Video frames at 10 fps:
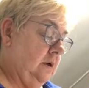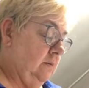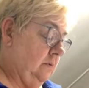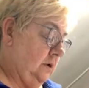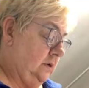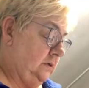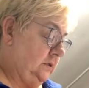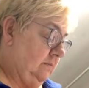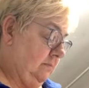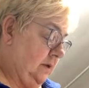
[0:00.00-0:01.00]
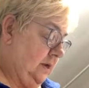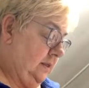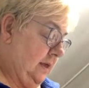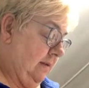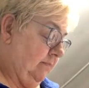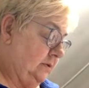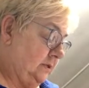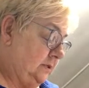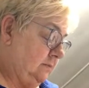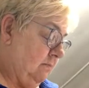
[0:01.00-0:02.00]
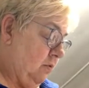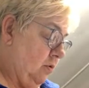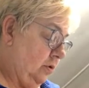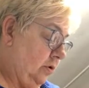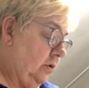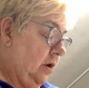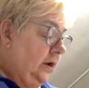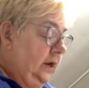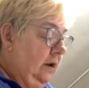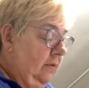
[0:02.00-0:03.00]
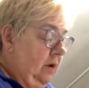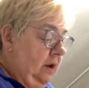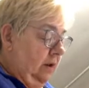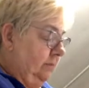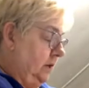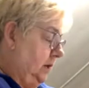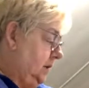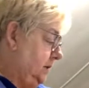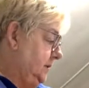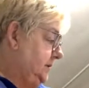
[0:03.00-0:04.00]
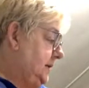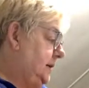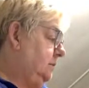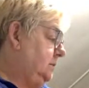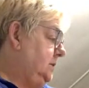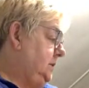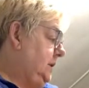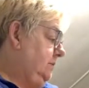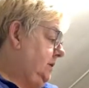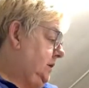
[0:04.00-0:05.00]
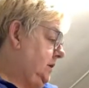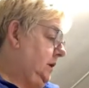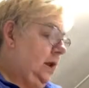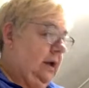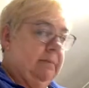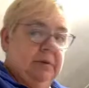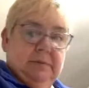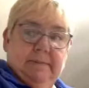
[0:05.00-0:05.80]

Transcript: I wanted something like that, but smaller. You know what? I'm going to cut this out and then I'm going to cut it up.